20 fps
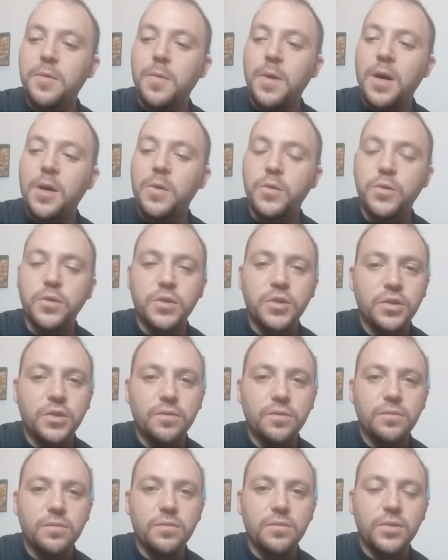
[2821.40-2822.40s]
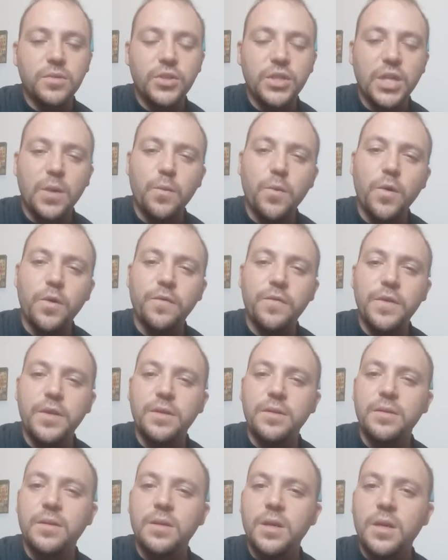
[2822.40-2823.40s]
one who's somewhat
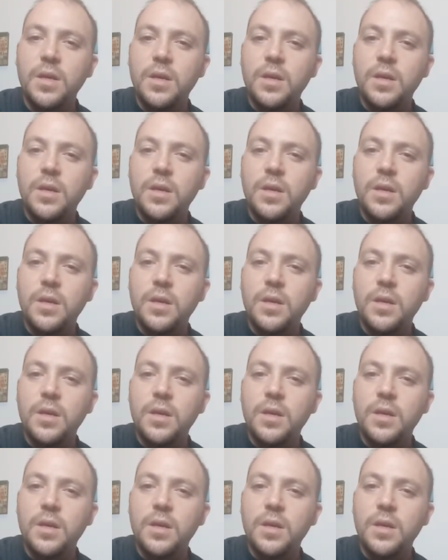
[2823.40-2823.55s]
feeling